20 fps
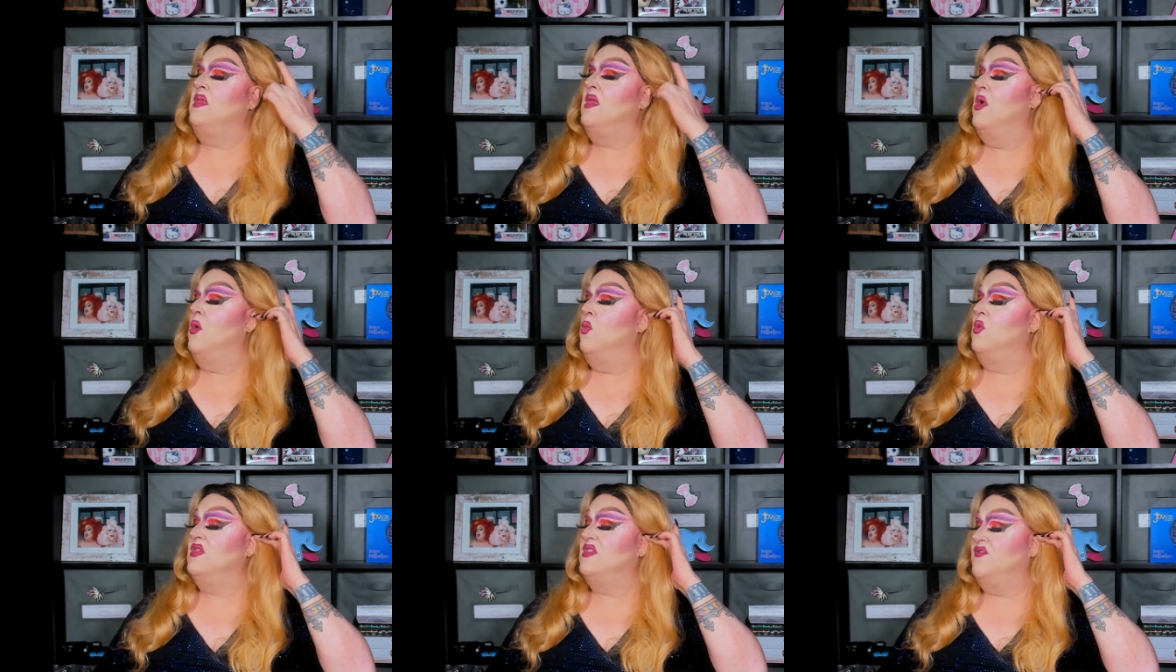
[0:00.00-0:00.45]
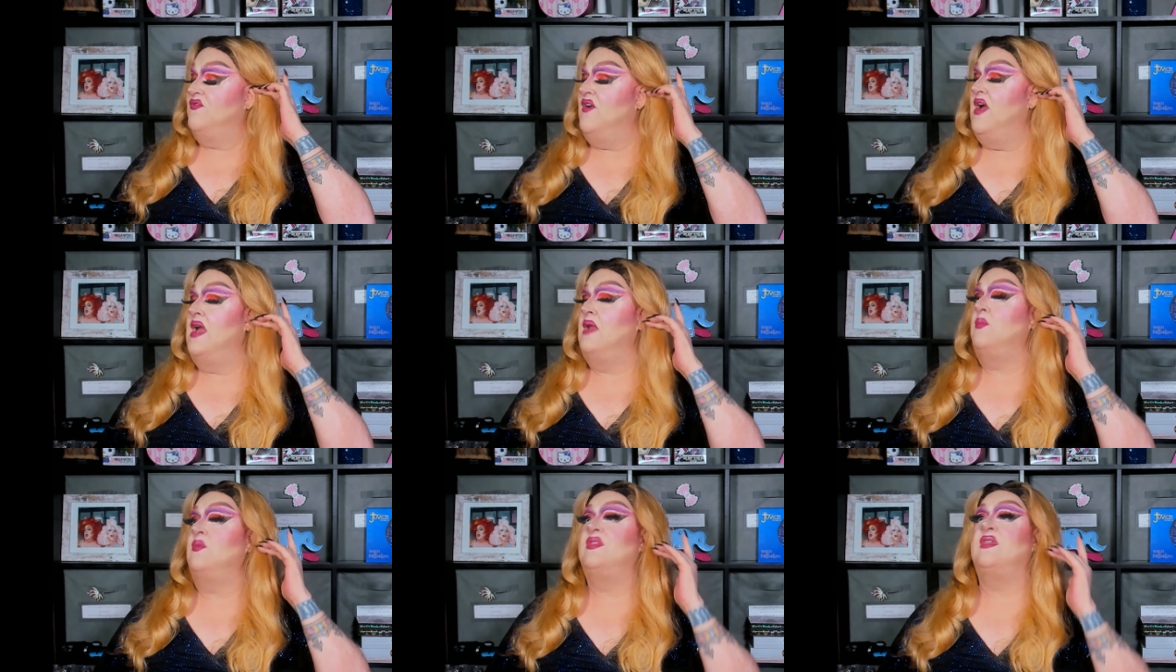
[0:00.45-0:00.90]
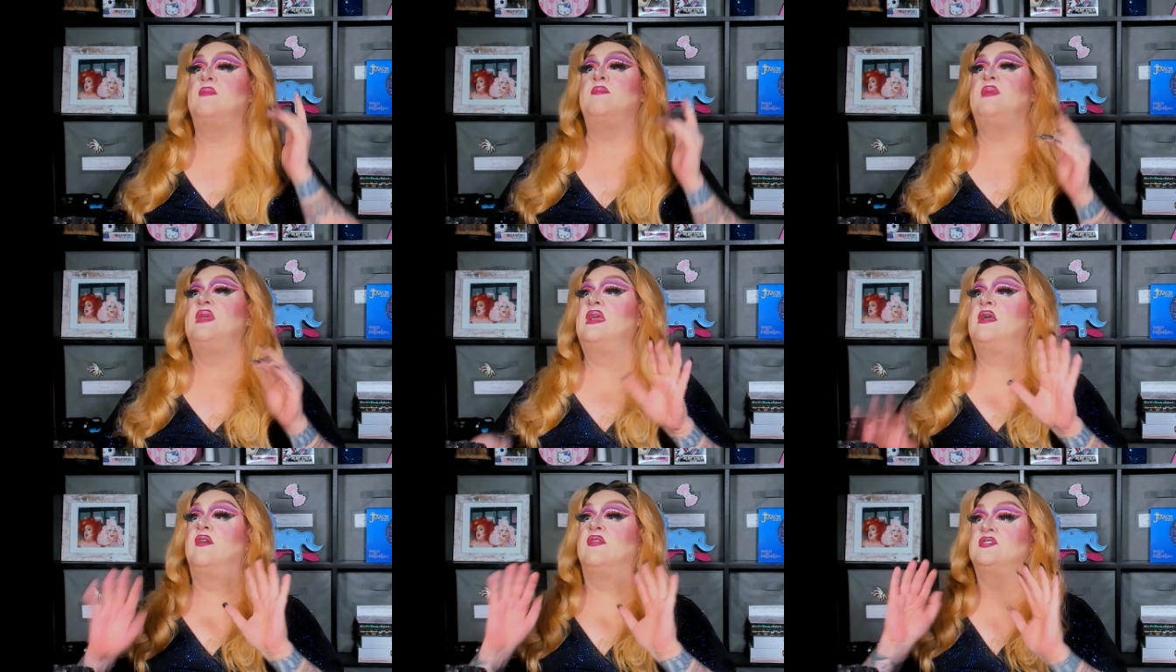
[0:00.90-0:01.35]
was fine with him
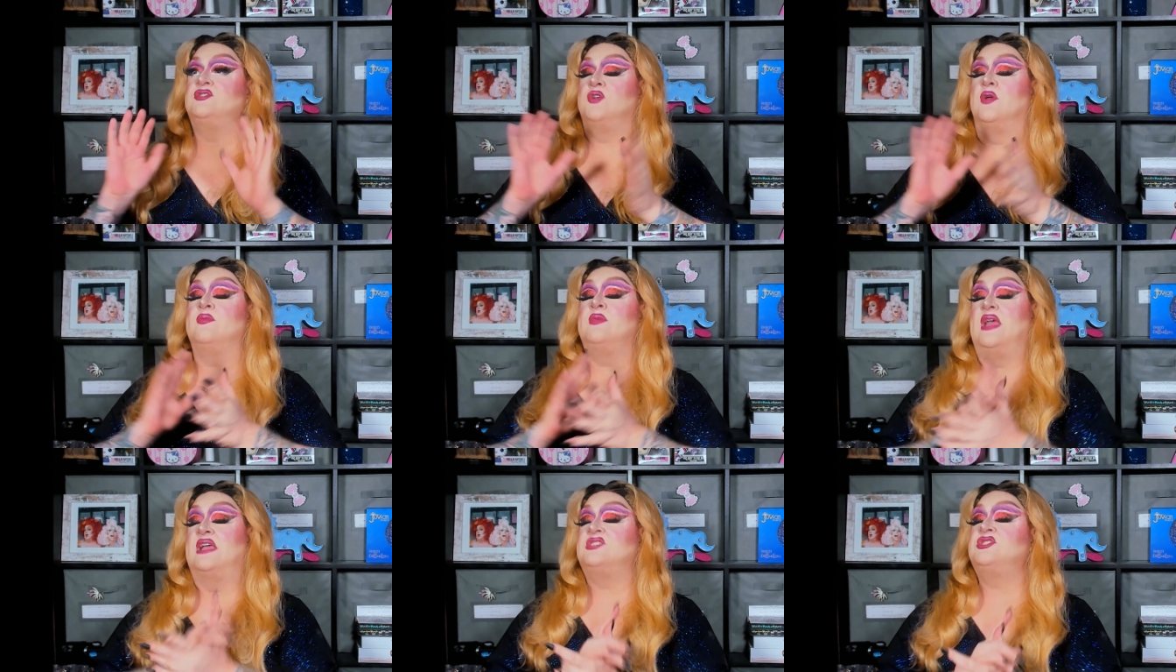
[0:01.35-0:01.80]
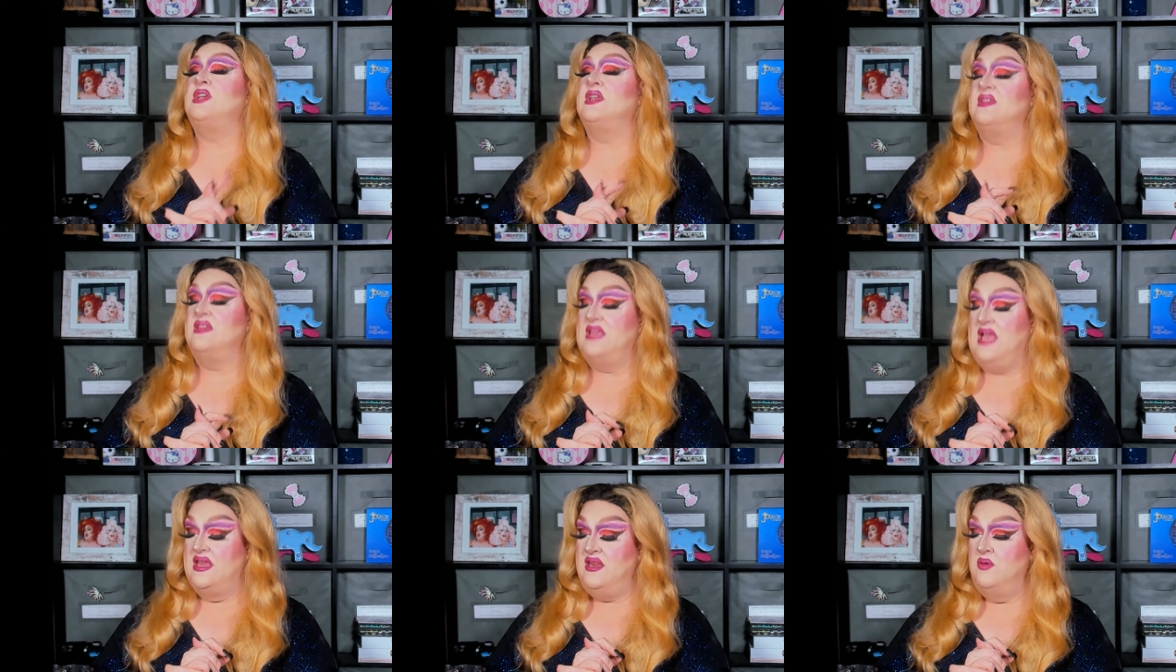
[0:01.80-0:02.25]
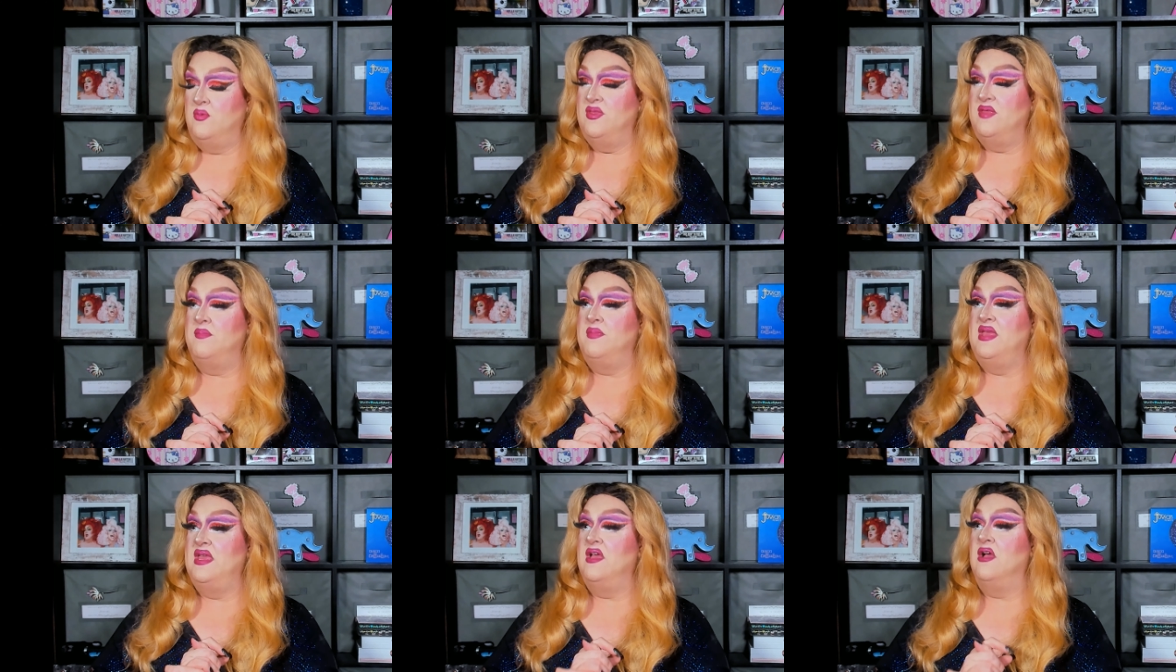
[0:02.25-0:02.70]
being on the show. I was actually excited with him
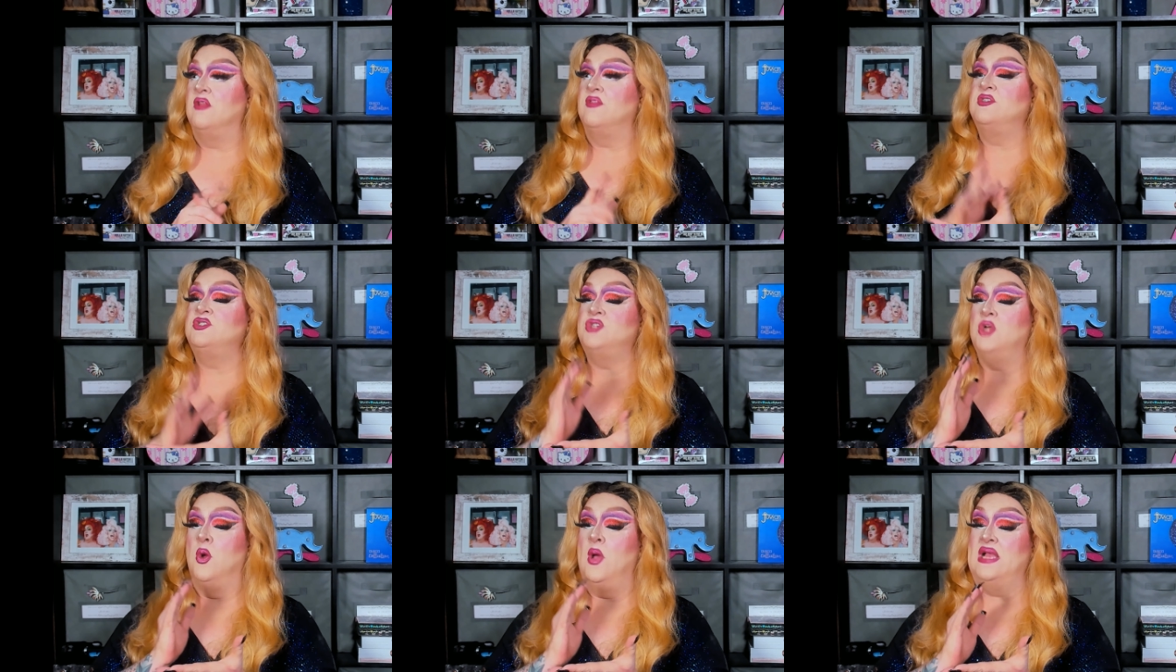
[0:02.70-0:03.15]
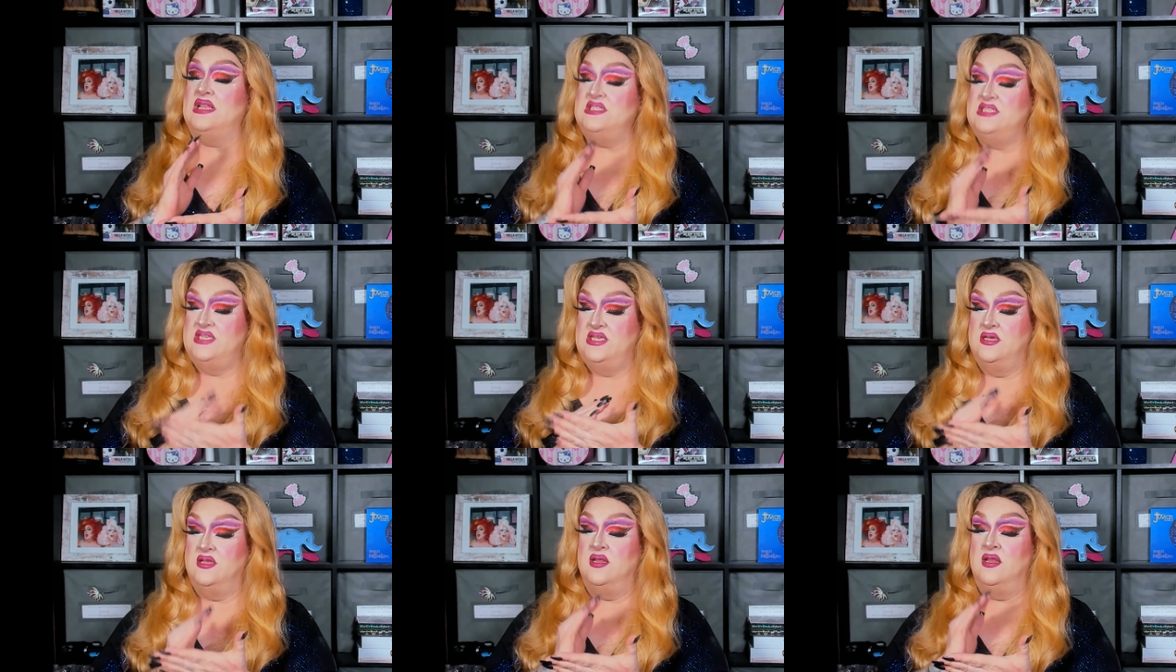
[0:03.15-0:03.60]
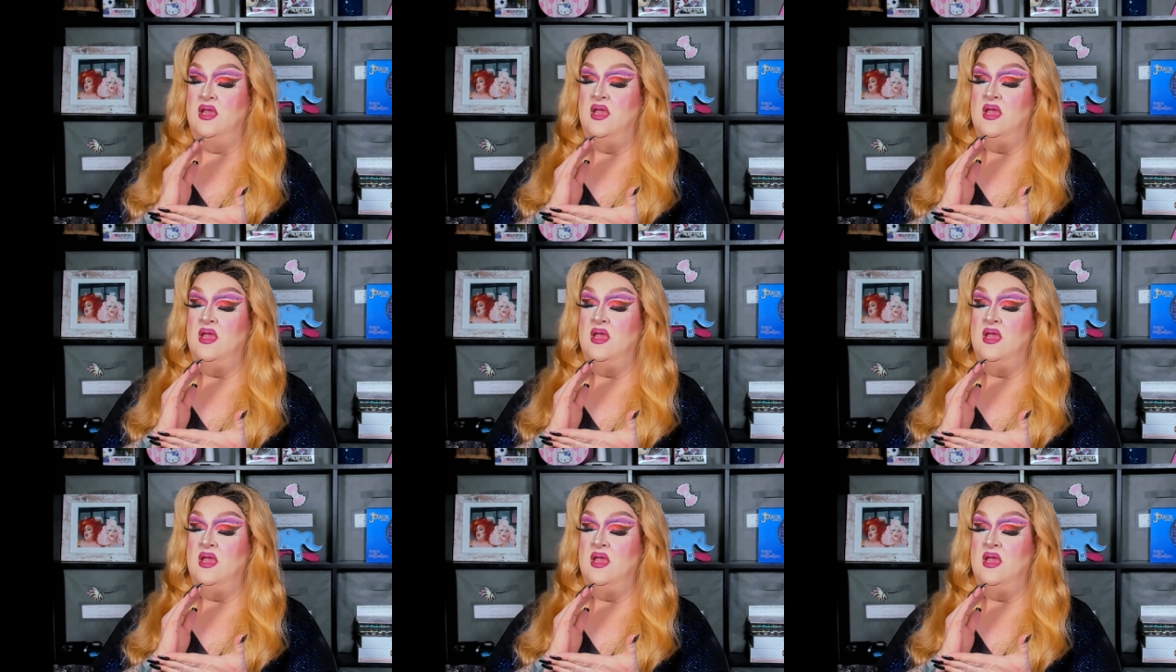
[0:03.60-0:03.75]
being on the show until